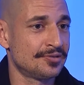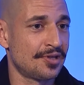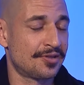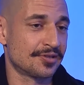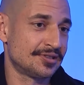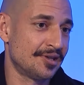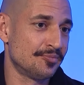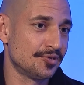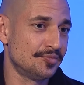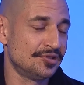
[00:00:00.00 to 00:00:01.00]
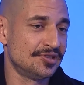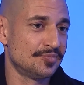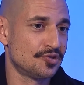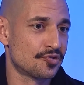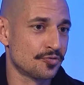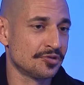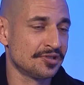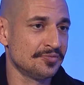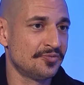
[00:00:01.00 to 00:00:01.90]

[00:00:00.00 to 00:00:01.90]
the Third Temple Museum in Jerusalem,